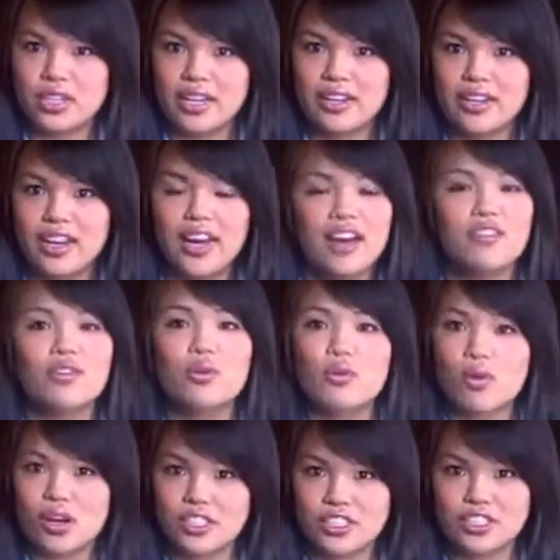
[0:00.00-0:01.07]
I haven't
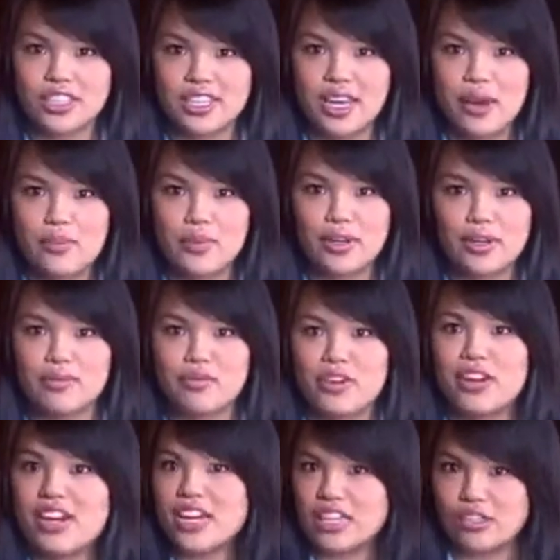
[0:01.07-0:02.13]
watched it yet, but I'm
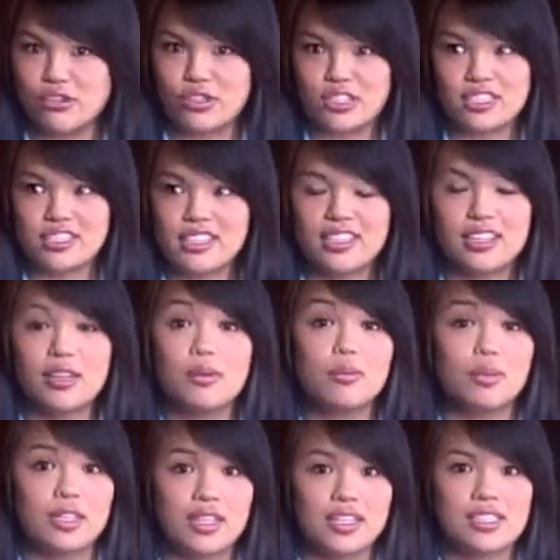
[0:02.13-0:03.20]
very interested in
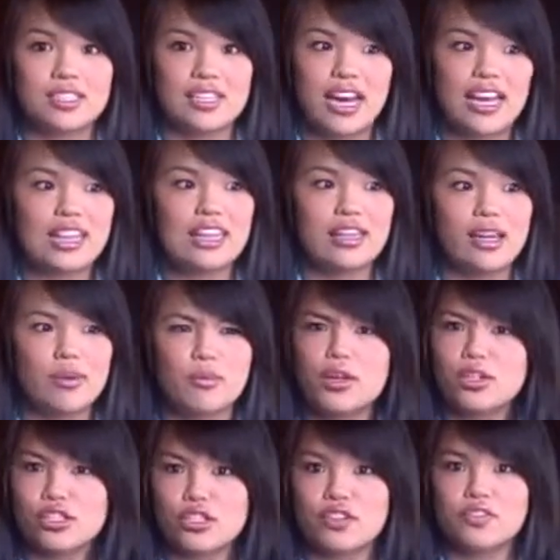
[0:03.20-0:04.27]
it because I'm
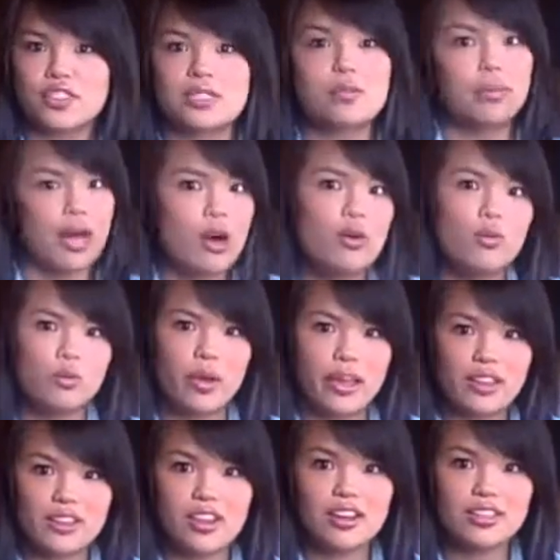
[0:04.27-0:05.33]
not sure if it's about
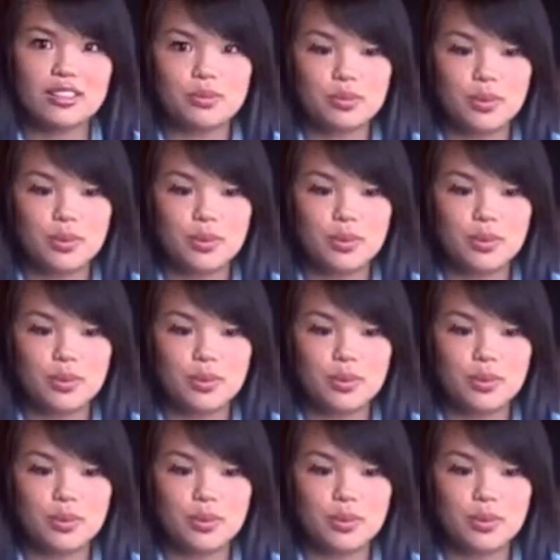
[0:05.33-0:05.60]
weight loss,